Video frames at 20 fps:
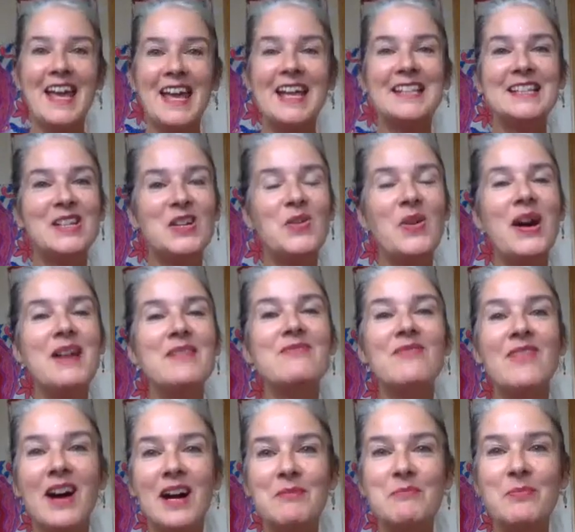It's quite
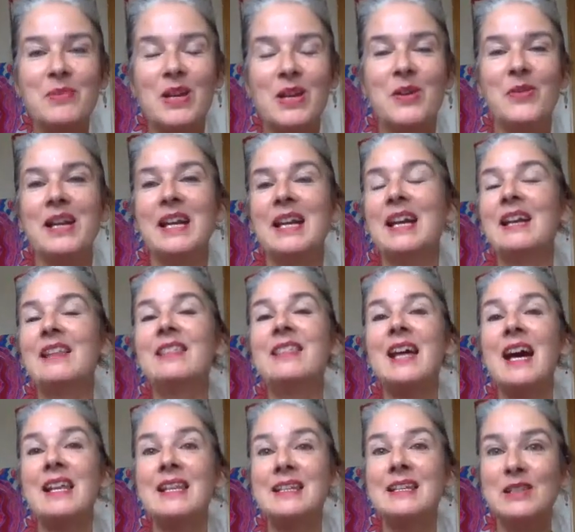mind-blowing, and
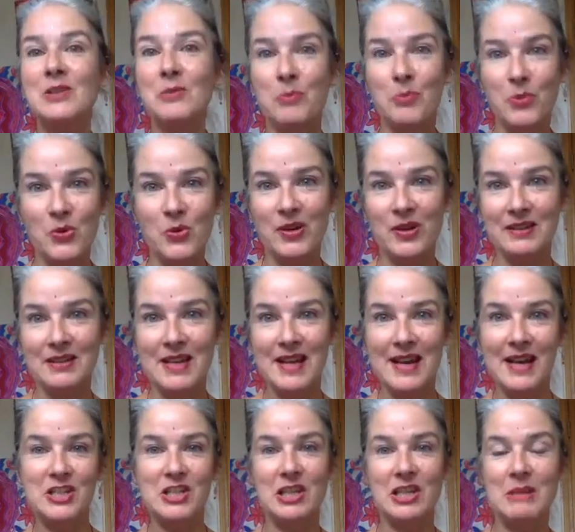that is the point,
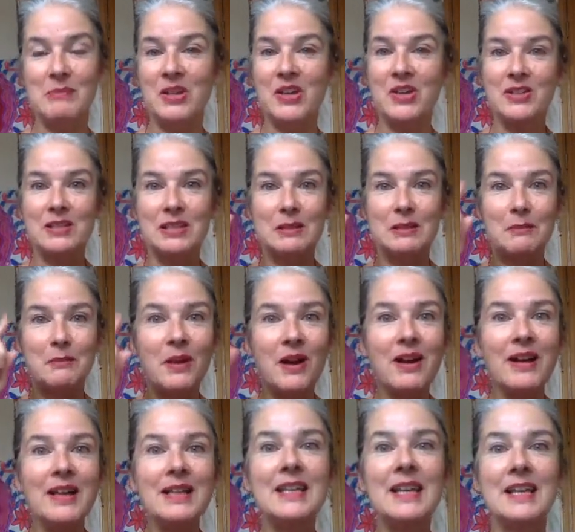actually, because the
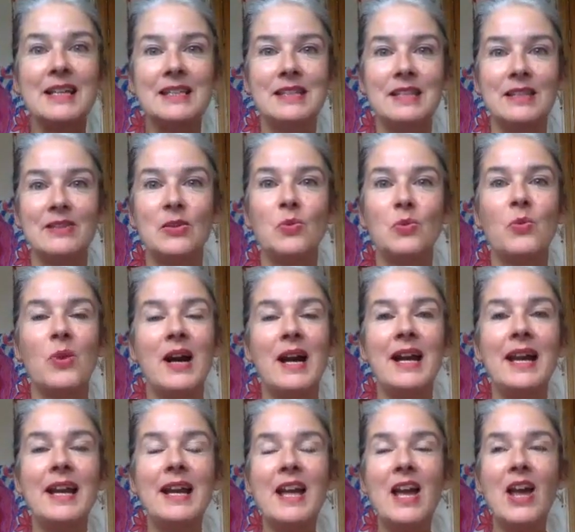mind gets in the
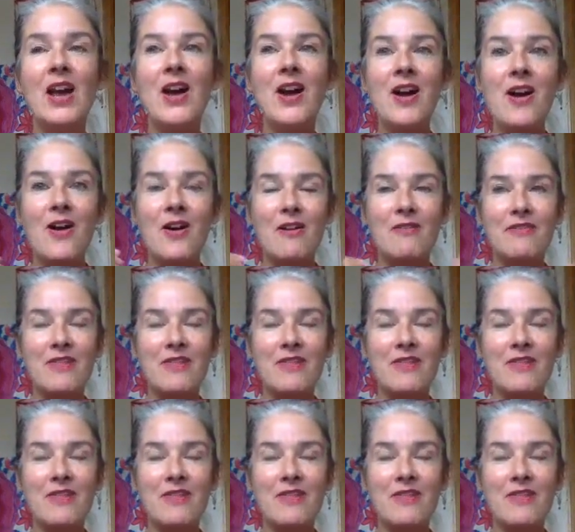way of